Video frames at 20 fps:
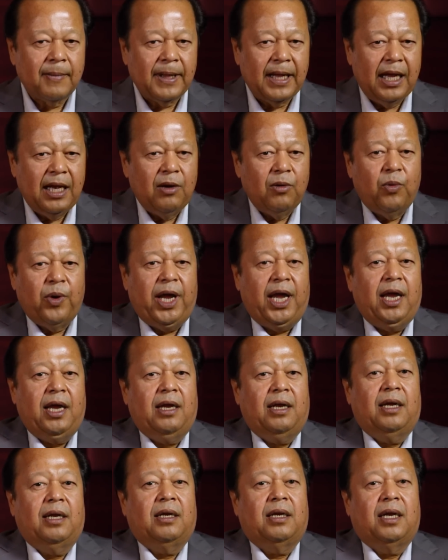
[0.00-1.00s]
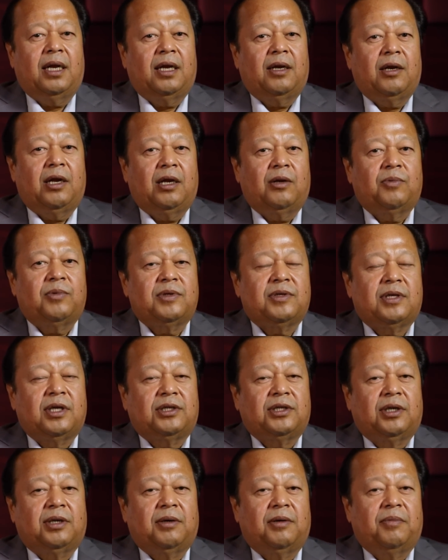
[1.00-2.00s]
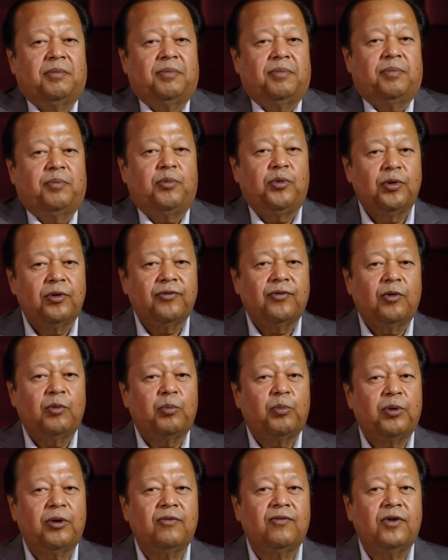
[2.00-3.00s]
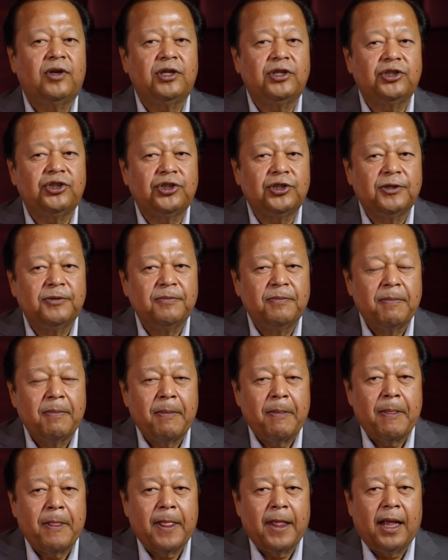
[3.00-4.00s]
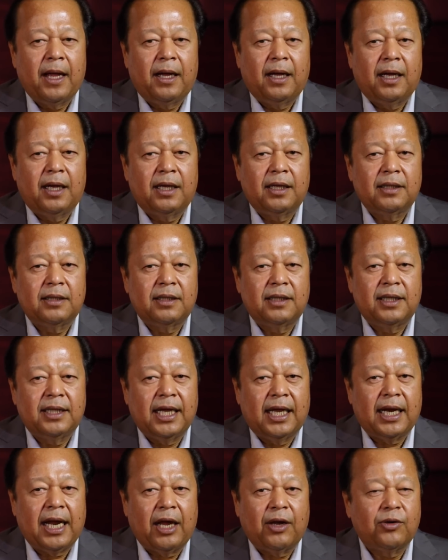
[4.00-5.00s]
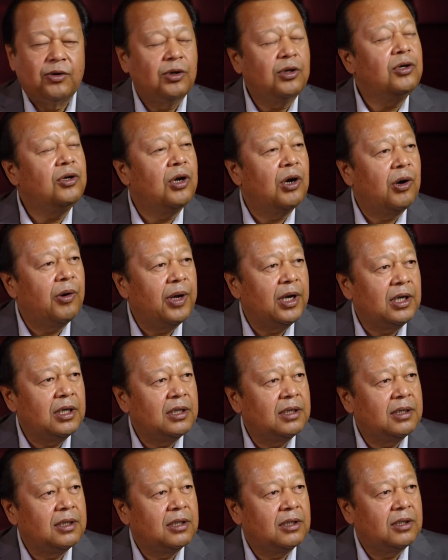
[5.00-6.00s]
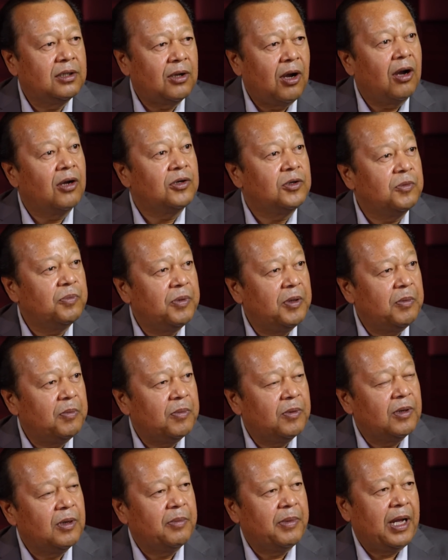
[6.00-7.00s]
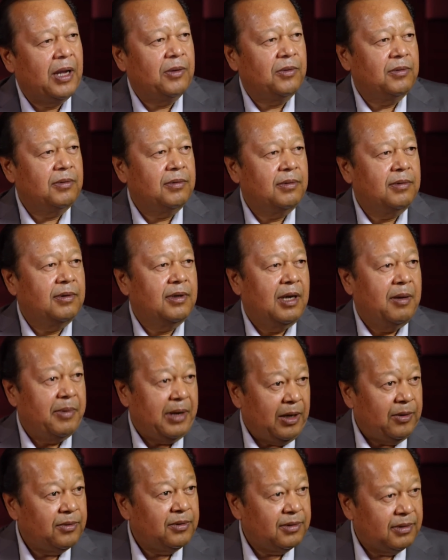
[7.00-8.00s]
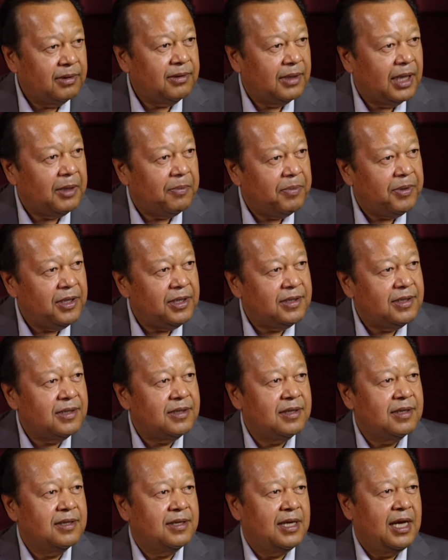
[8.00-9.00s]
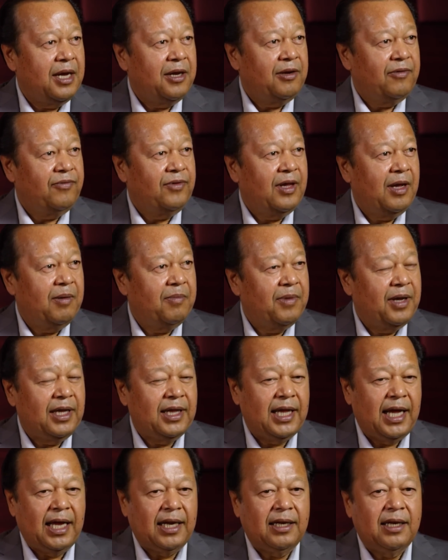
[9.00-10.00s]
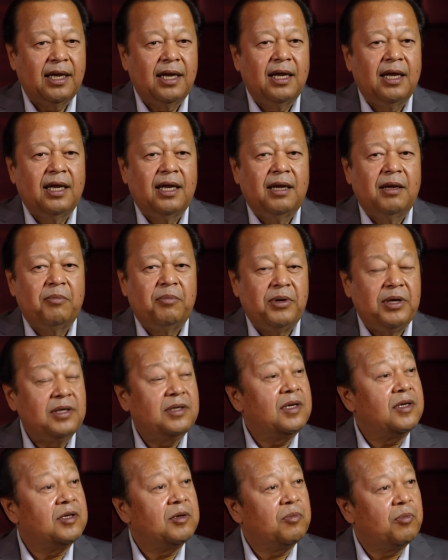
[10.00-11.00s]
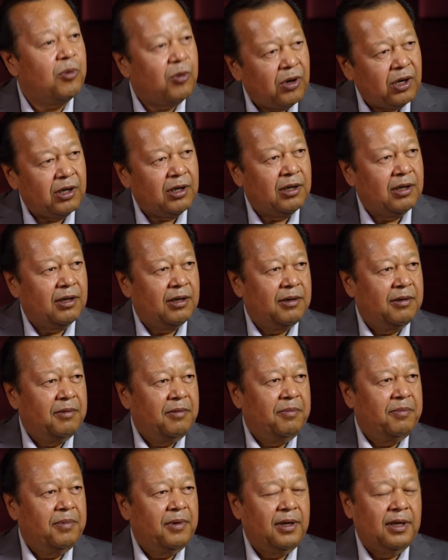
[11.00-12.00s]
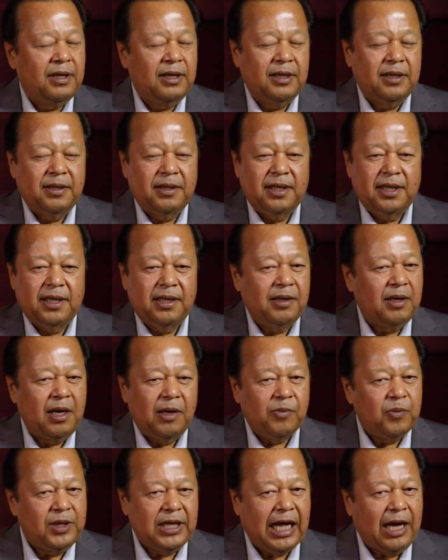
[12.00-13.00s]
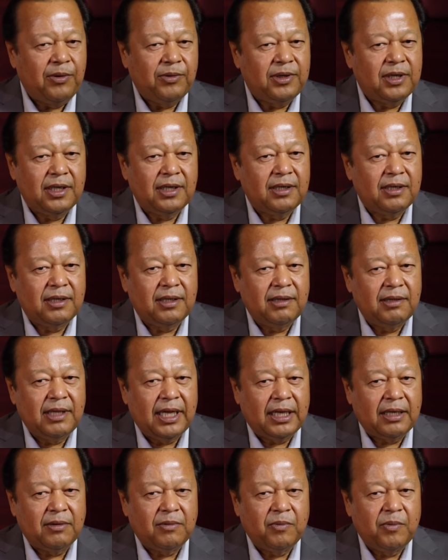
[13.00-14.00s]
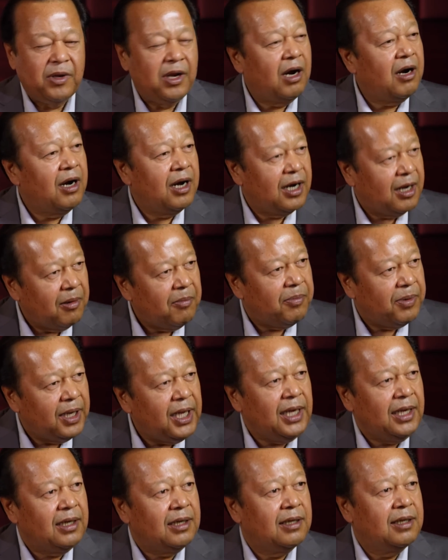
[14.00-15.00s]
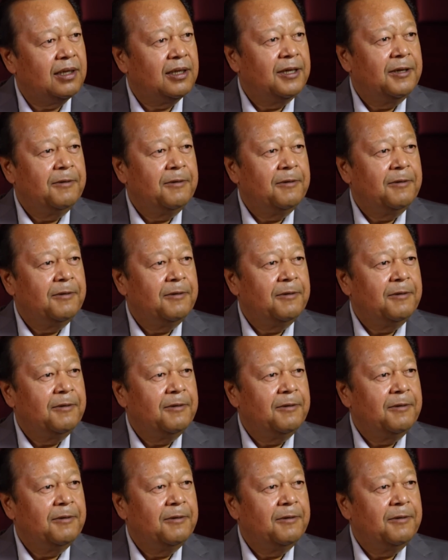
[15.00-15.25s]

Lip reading: In a way, it was such a beautiful privilege that I could go and talk to people about that peace is inside of them, and that peace is important. And without it, that we are incomplete.